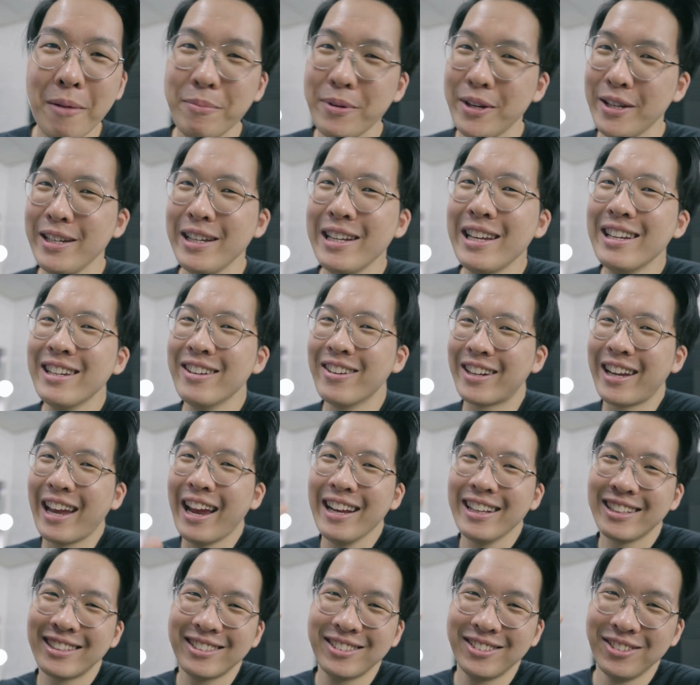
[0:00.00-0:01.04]
opinion,
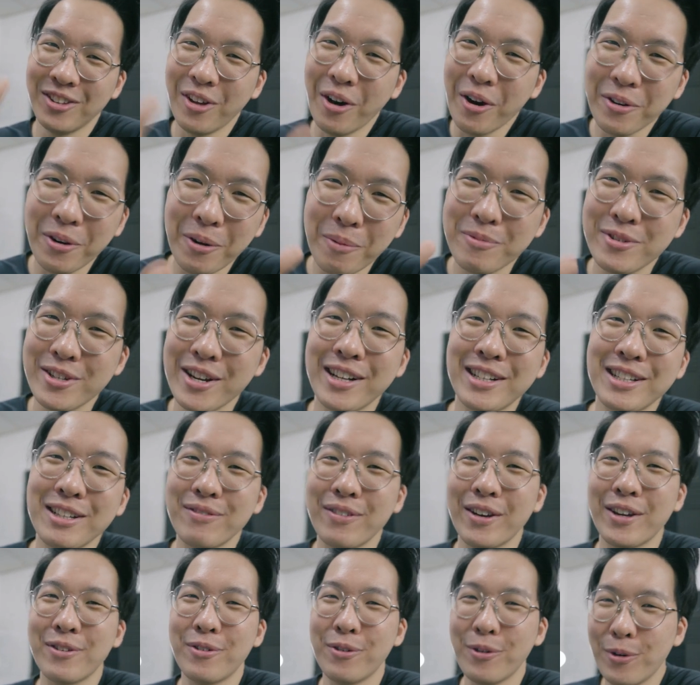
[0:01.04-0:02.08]
okay? It's not objective
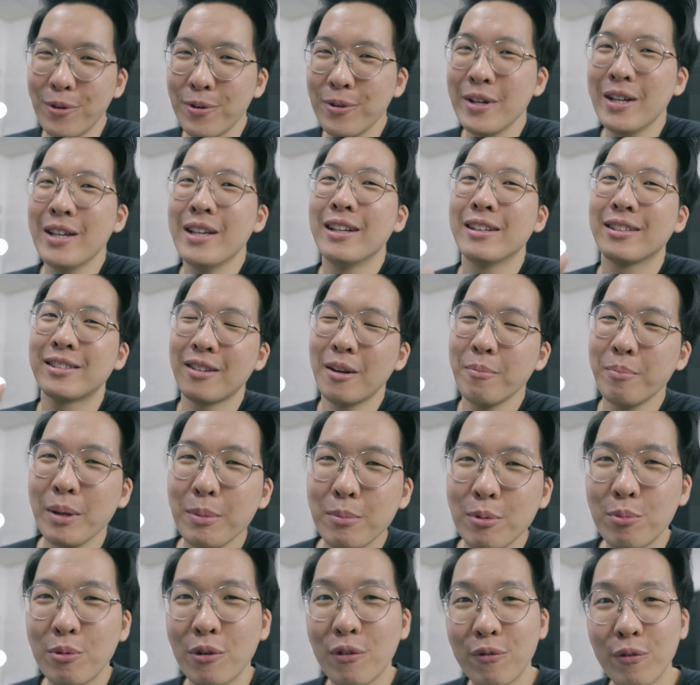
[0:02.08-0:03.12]
at all. Some
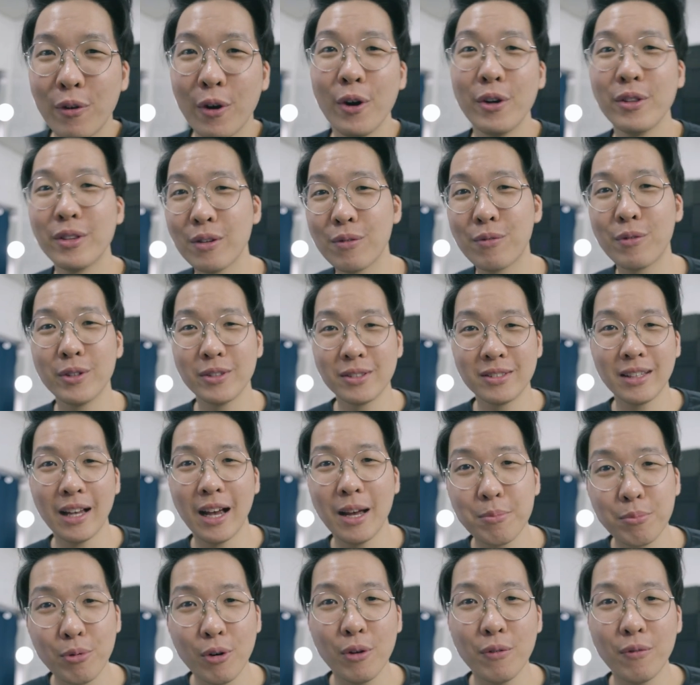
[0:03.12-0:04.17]
people prefer different
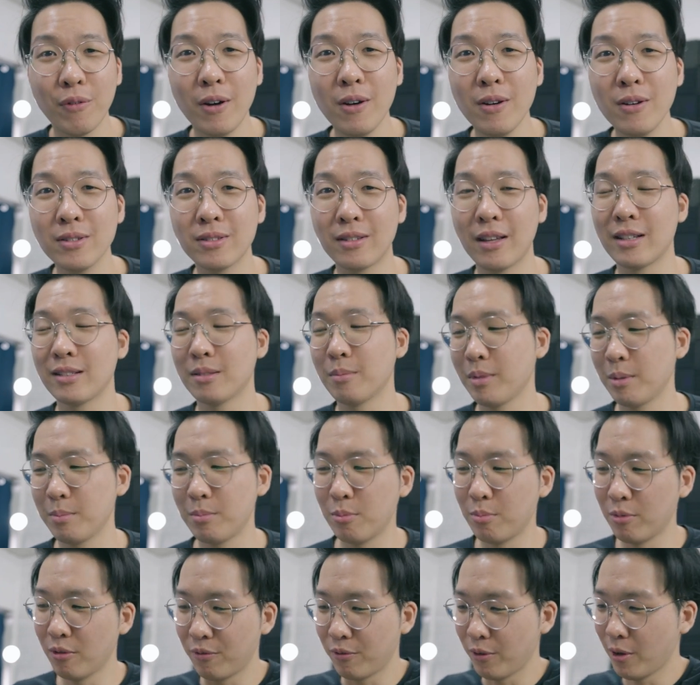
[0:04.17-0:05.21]
sound profiles, like some people
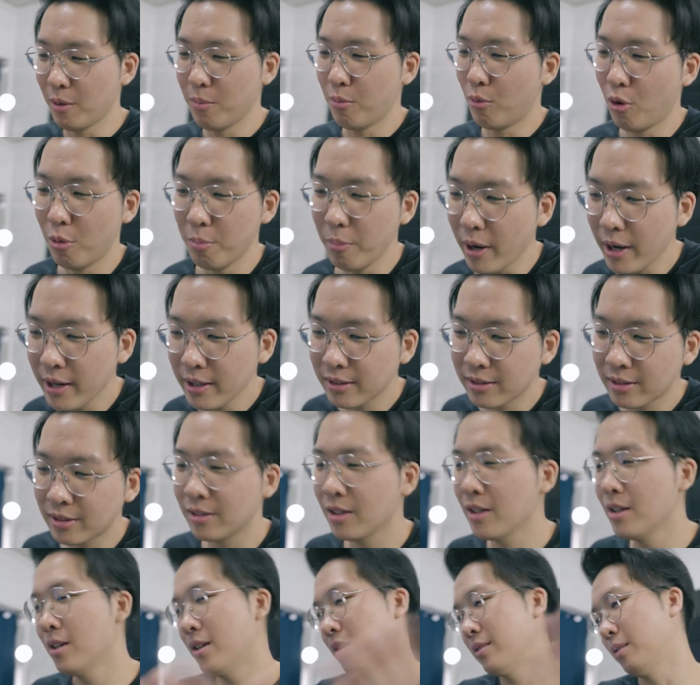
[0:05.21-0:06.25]
prefer more bass,
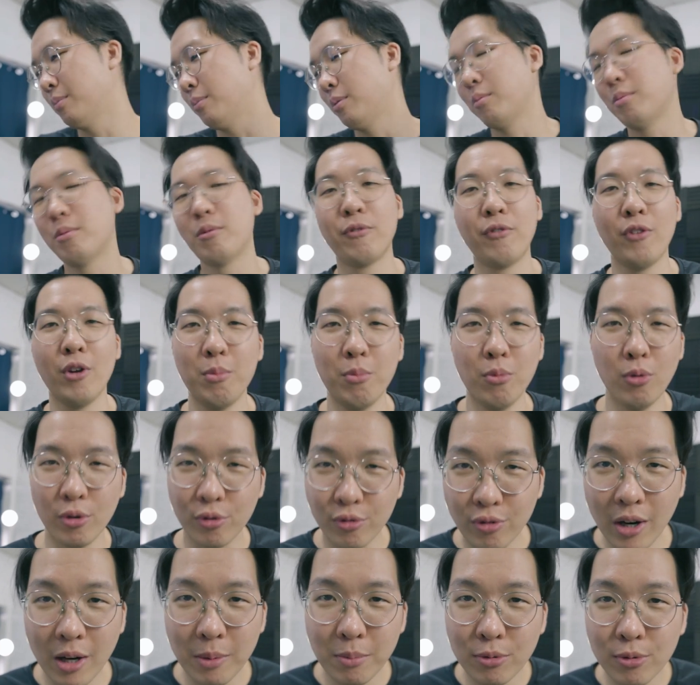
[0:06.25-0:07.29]
some people prefer more
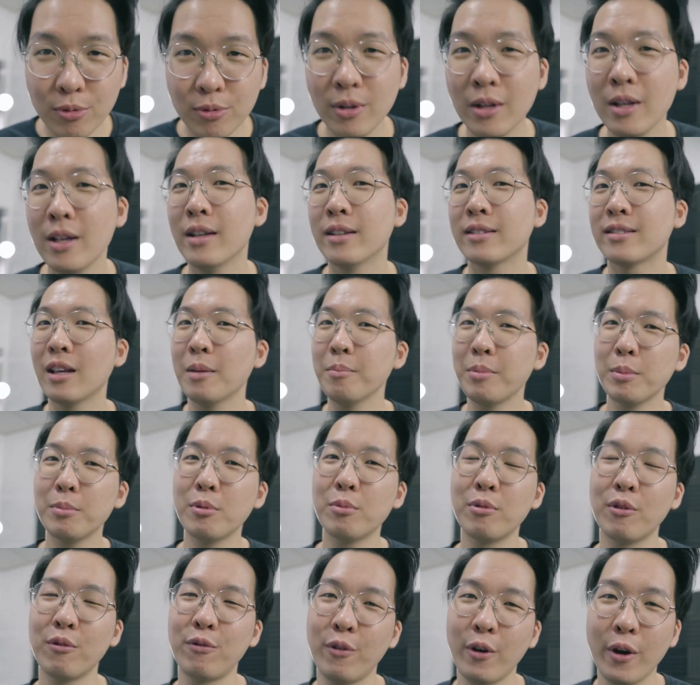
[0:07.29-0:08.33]
treble, some people
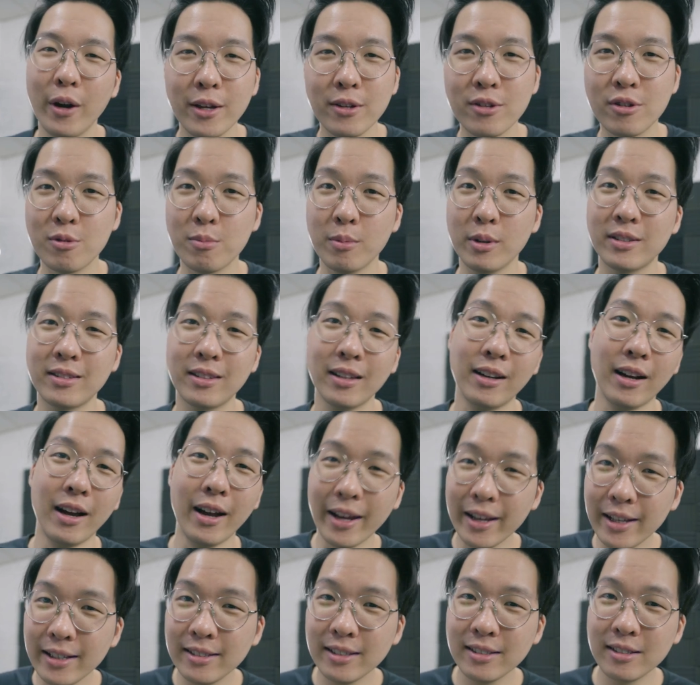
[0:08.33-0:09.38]
prefer instruments that are
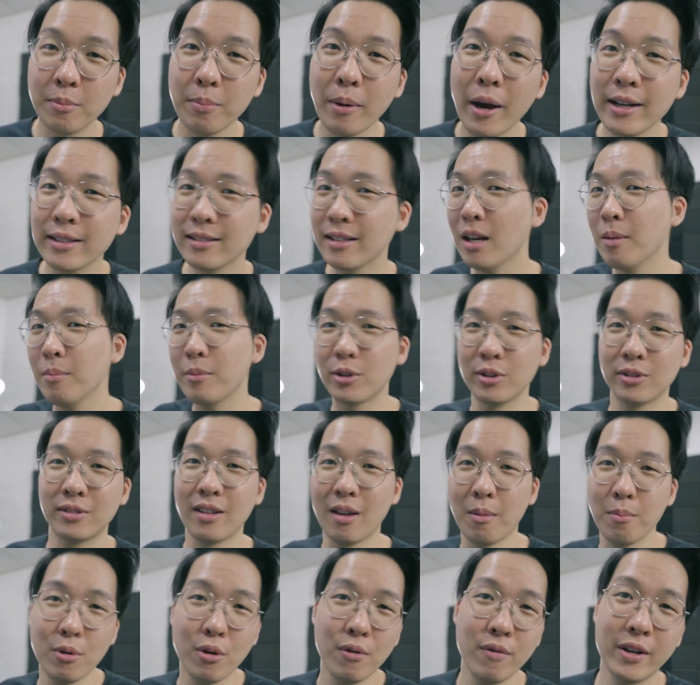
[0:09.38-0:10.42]
easy to pack down because
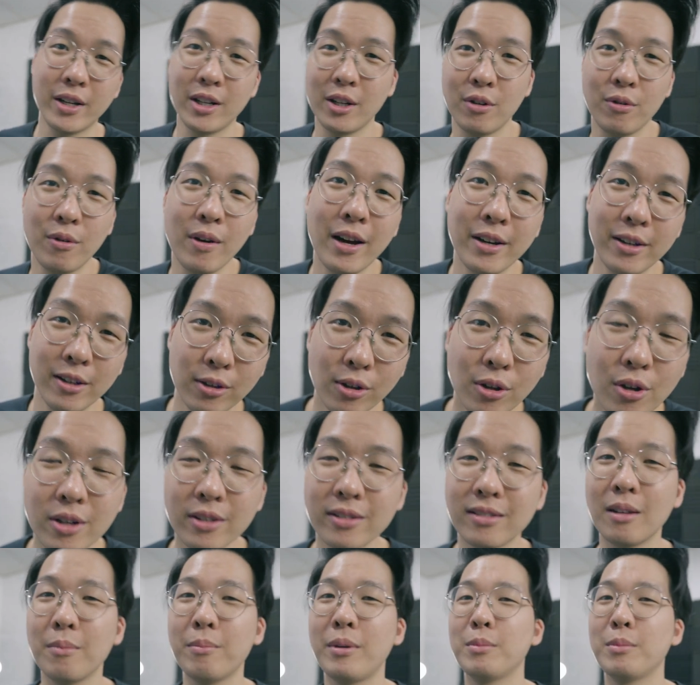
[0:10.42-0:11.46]
they're moving it around a
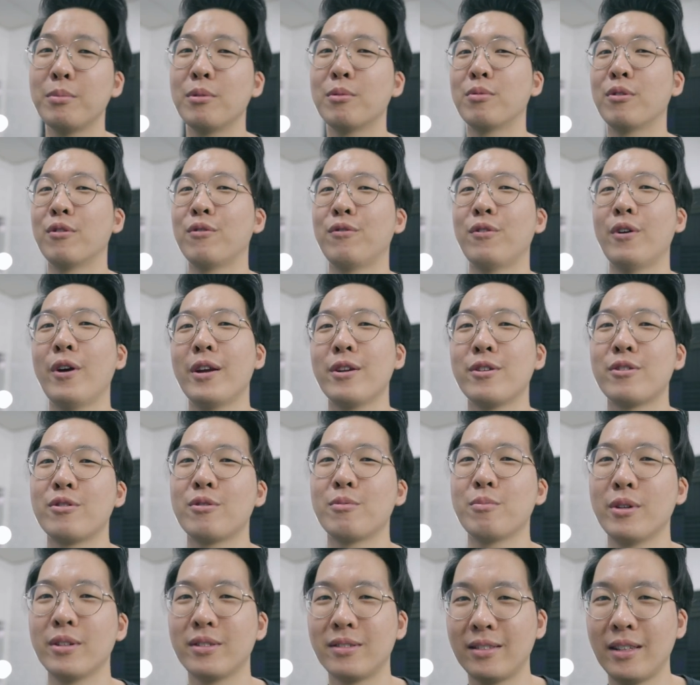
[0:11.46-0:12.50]
lot, some people prefer
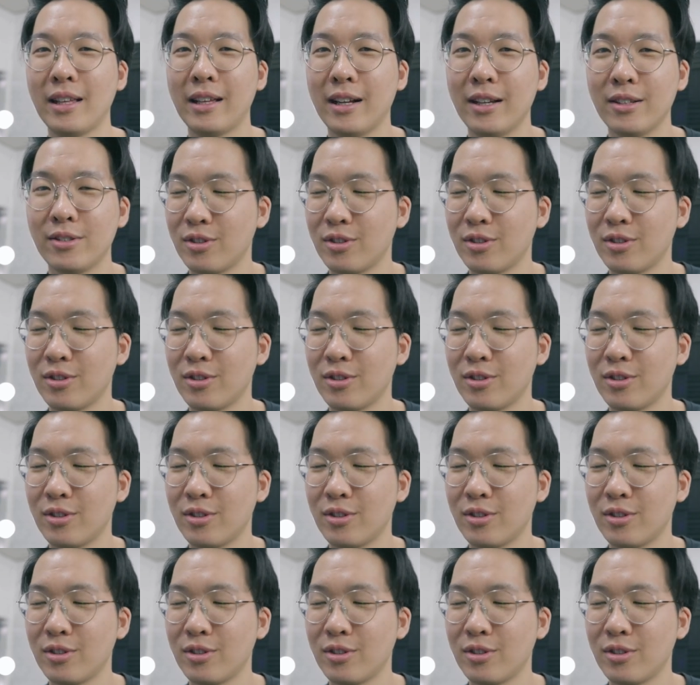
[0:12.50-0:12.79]
instruments that are